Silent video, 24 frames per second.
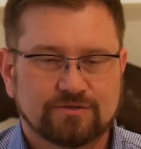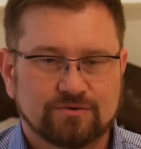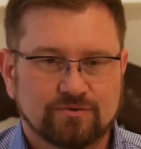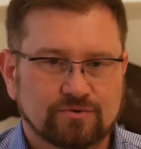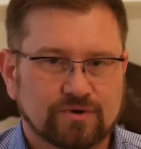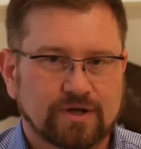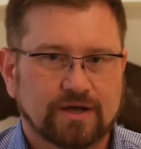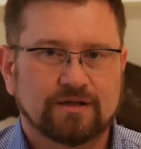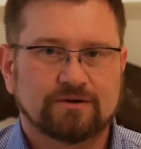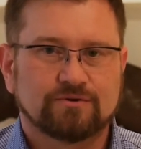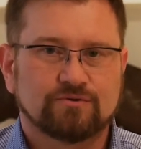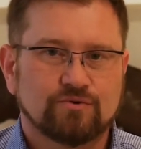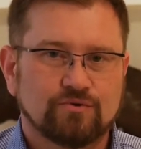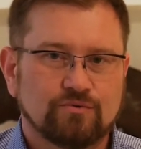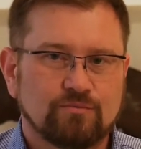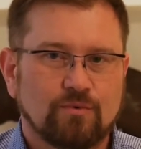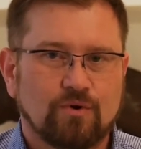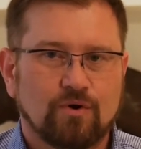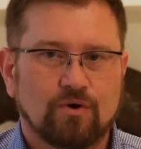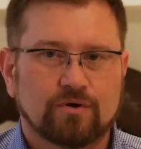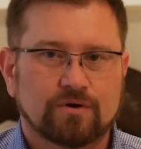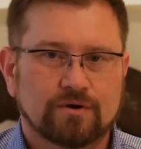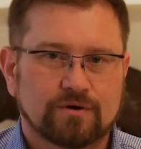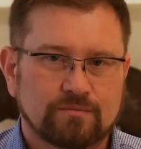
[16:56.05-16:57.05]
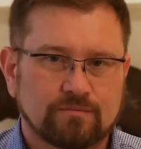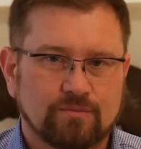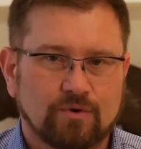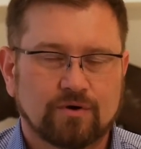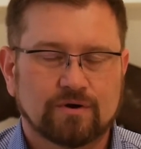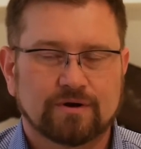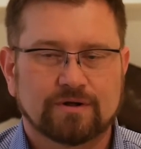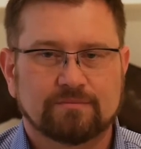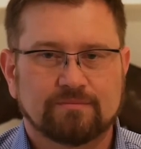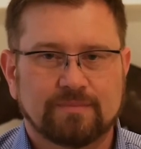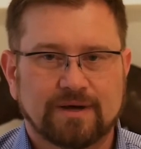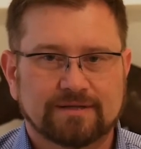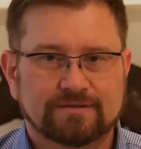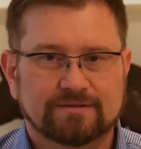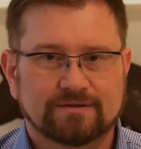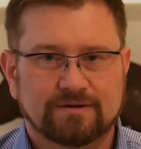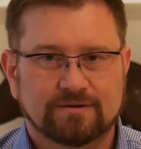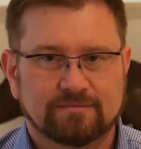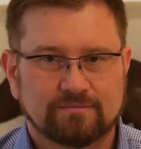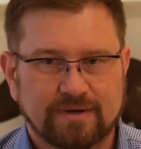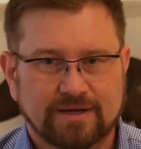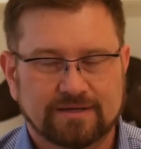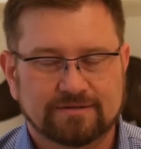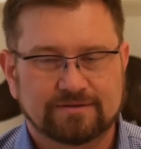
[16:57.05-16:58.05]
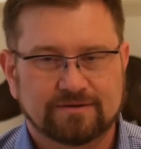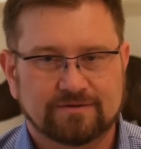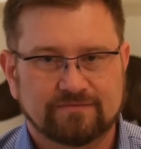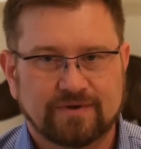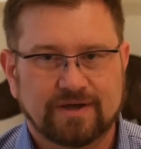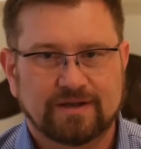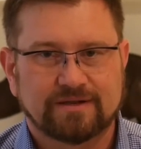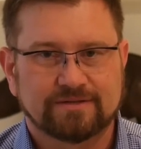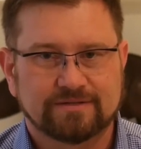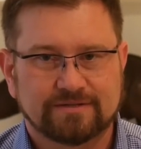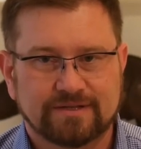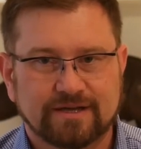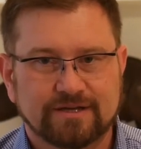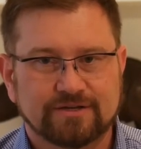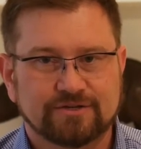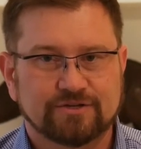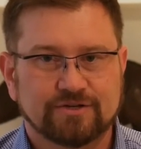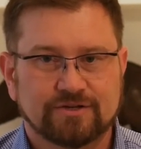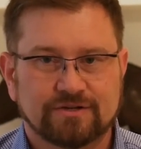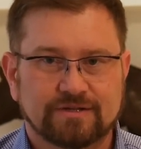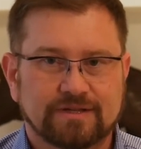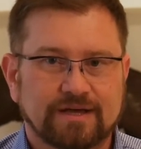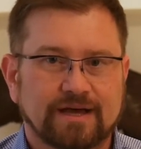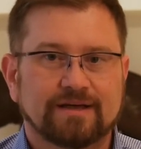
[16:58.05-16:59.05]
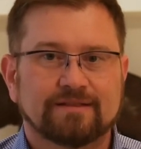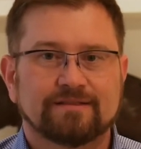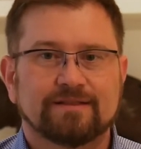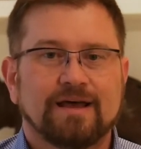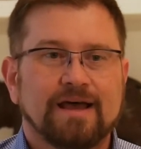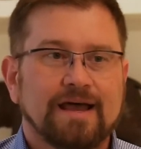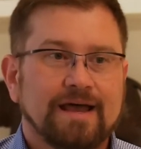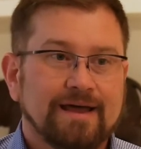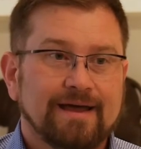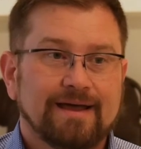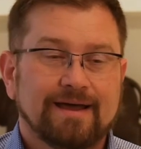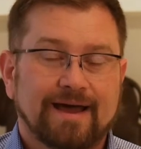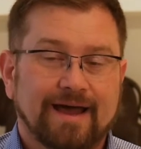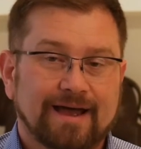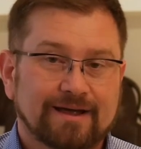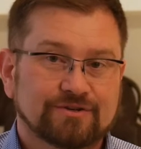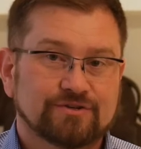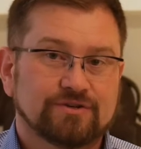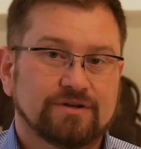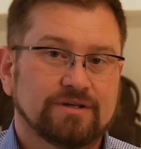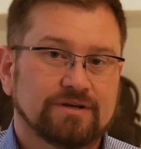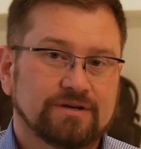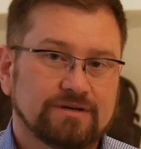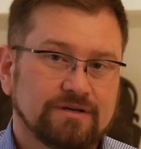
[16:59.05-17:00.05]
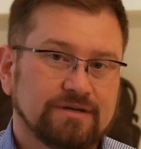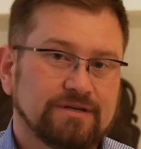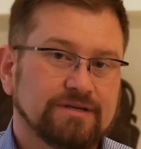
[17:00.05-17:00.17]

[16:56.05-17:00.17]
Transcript: you can do more and more and better validation that actually